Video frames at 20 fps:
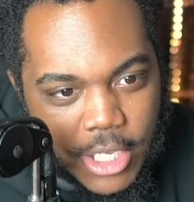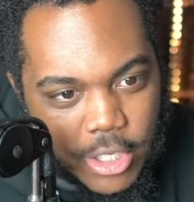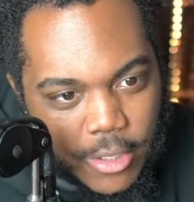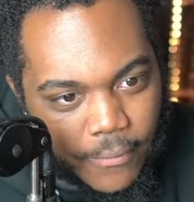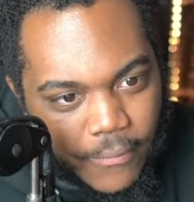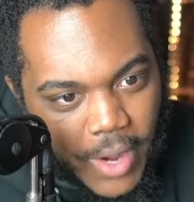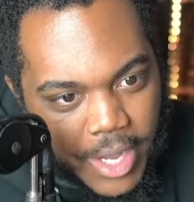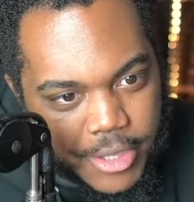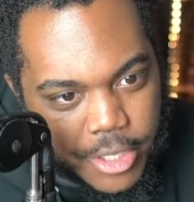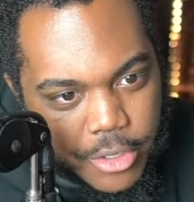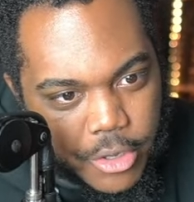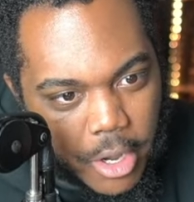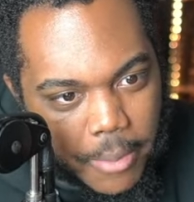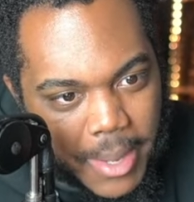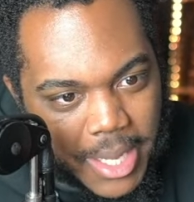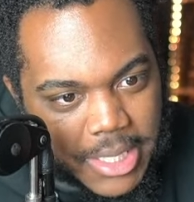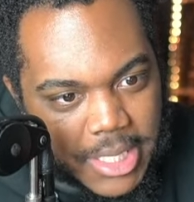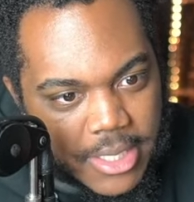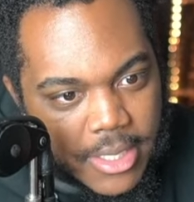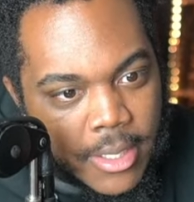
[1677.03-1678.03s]
your father know
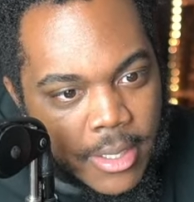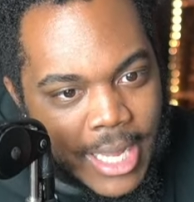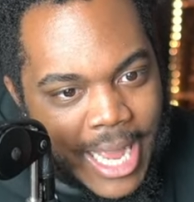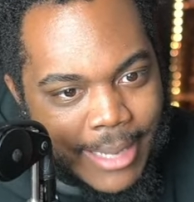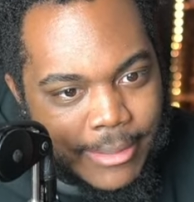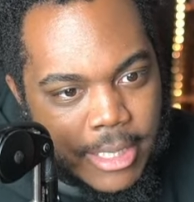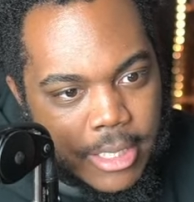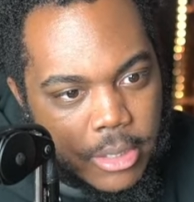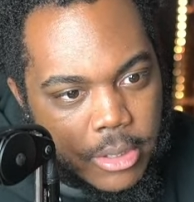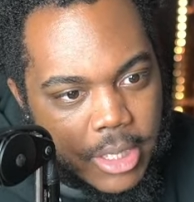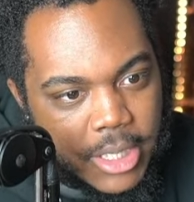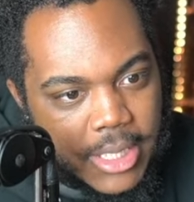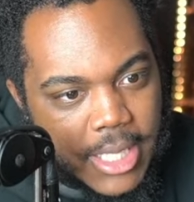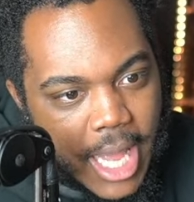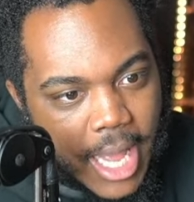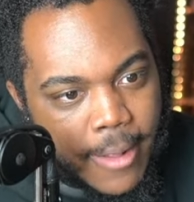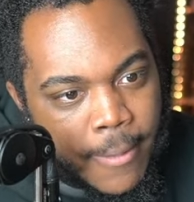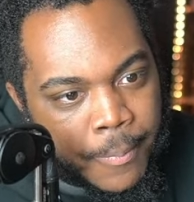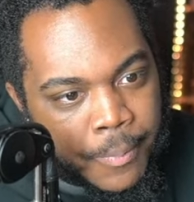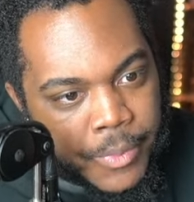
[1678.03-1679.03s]
about this. Absolutely
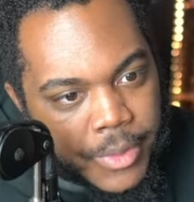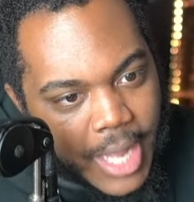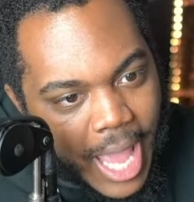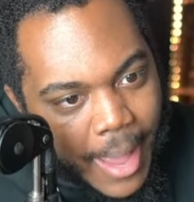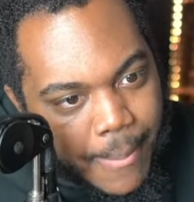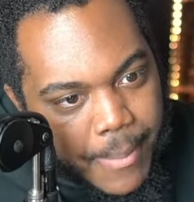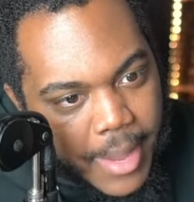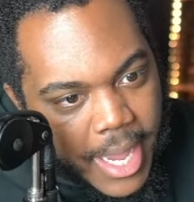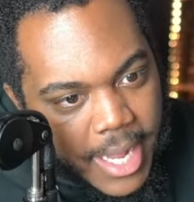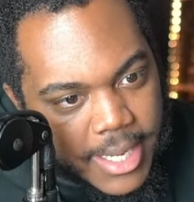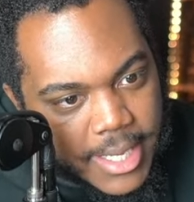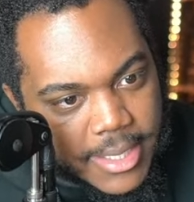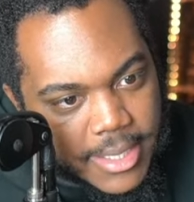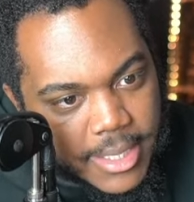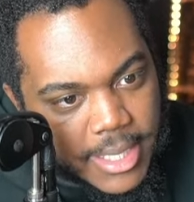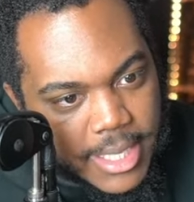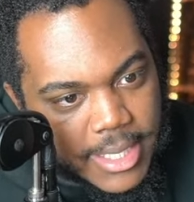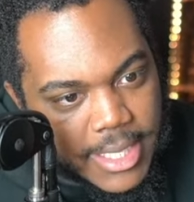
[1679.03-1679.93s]
not. That man is against